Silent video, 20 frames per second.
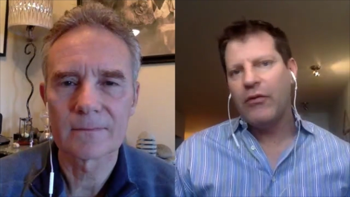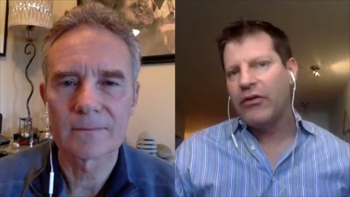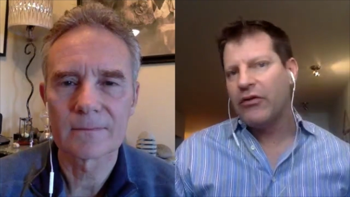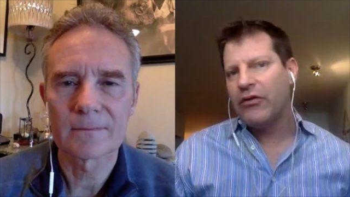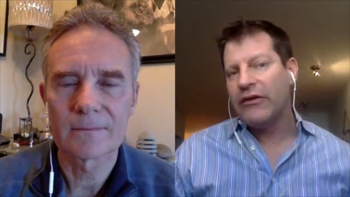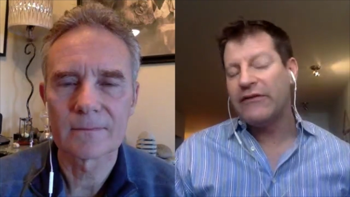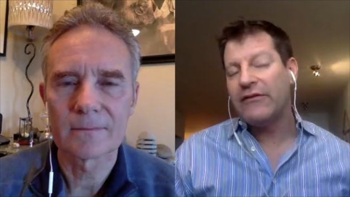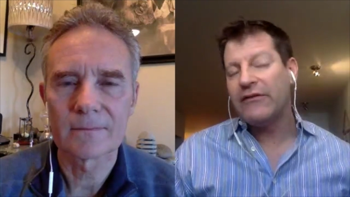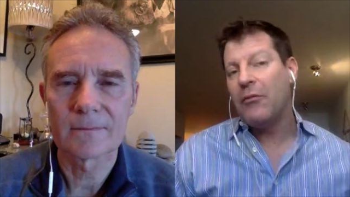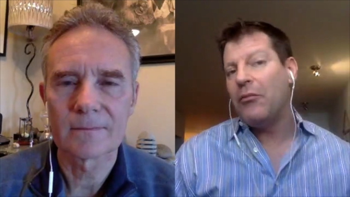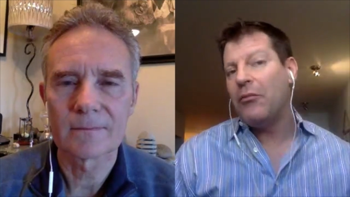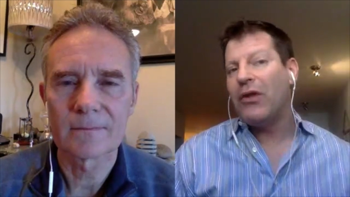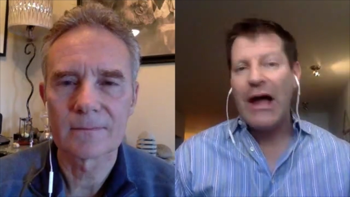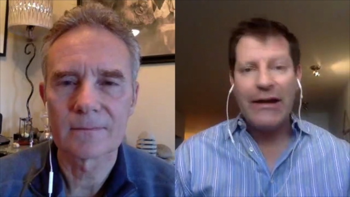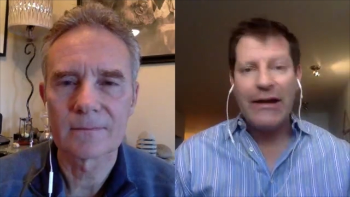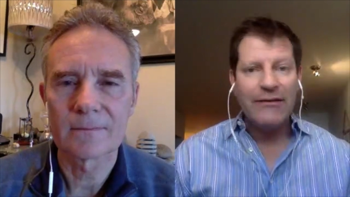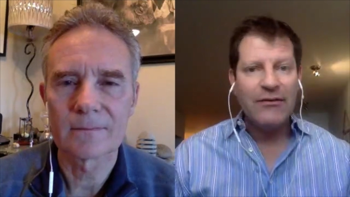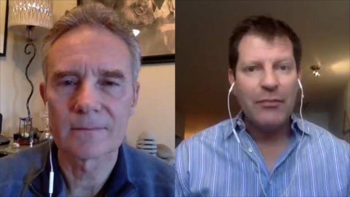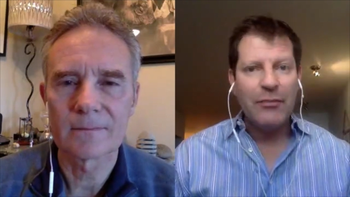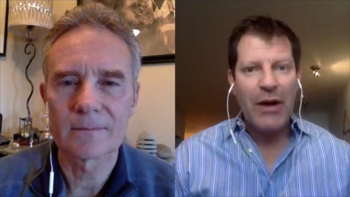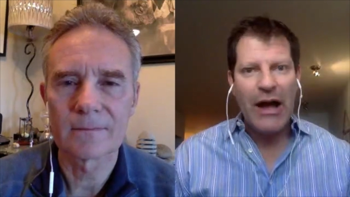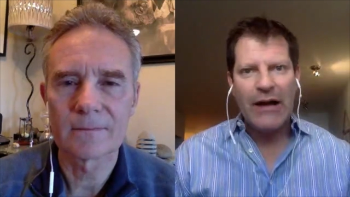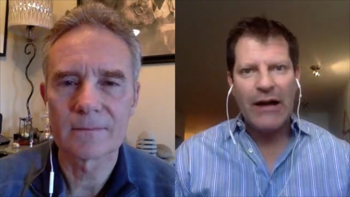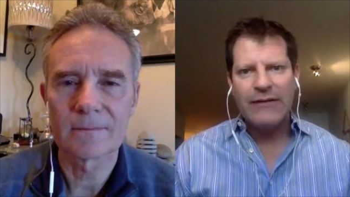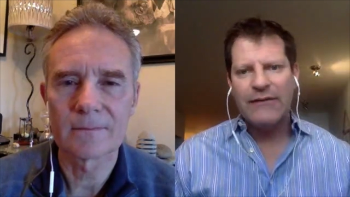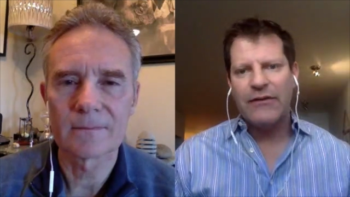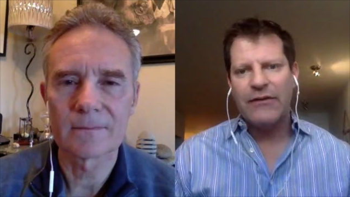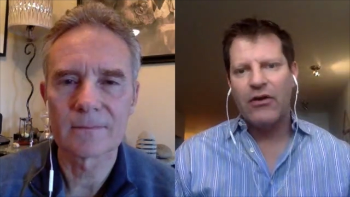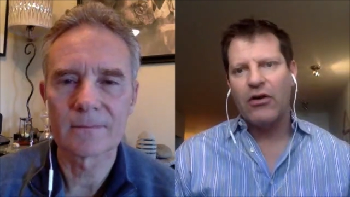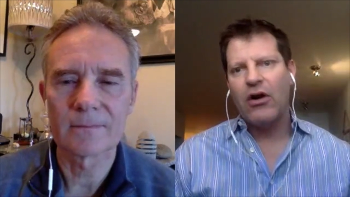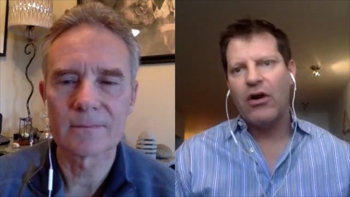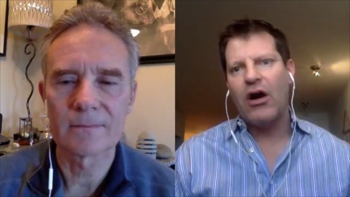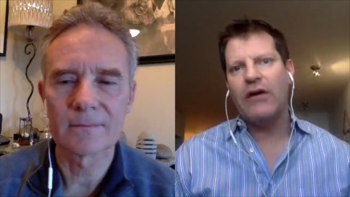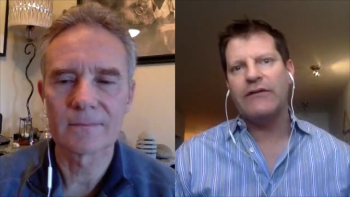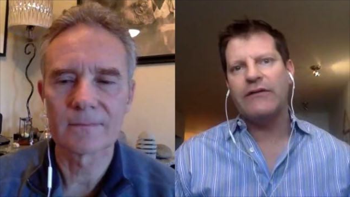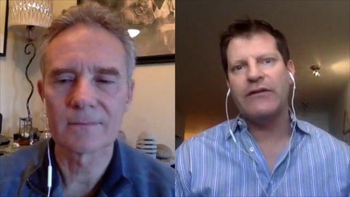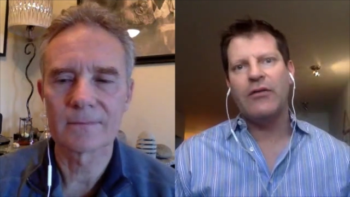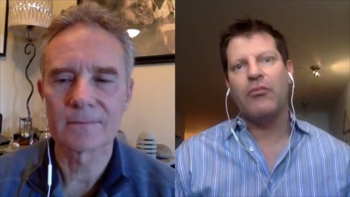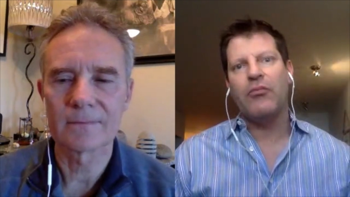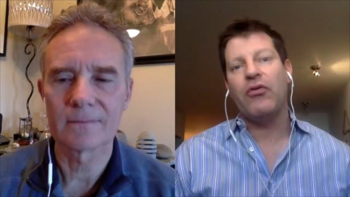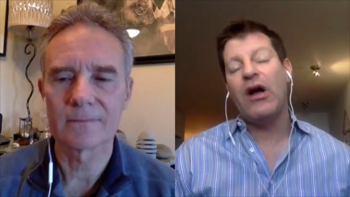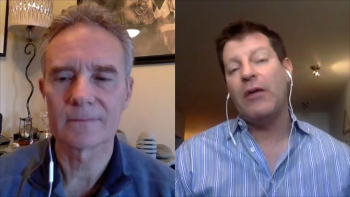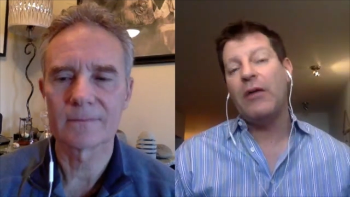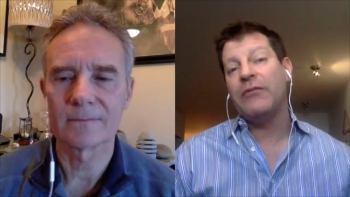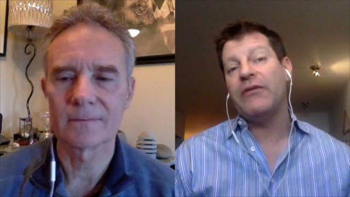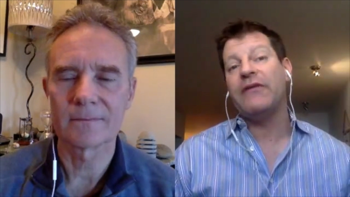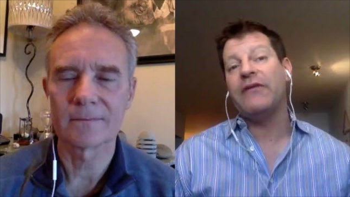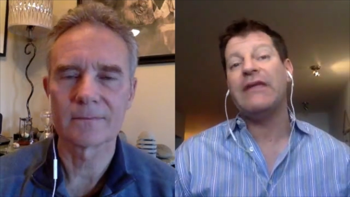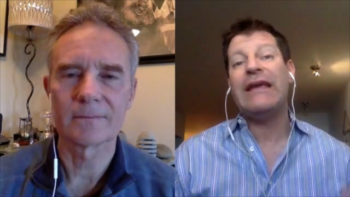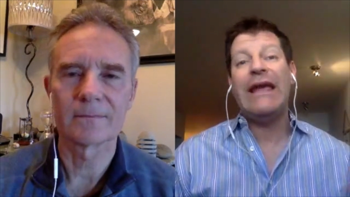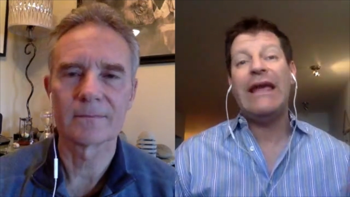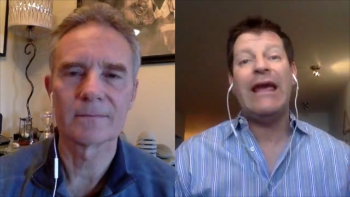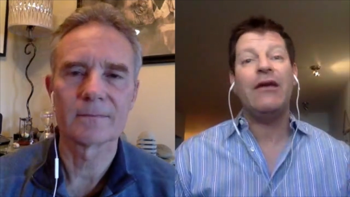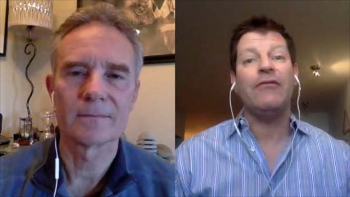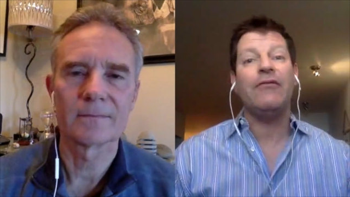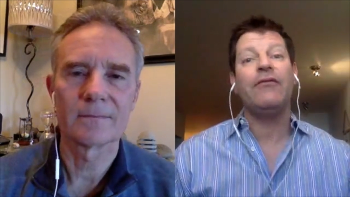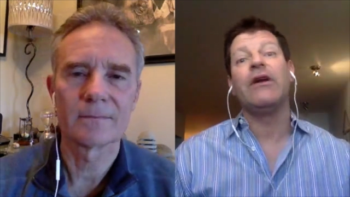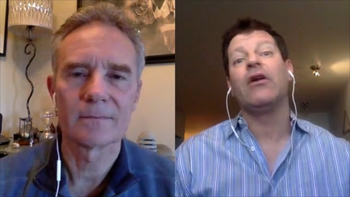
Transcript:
Speaker 1: whether it's some blind spots that are causing them problems that they can't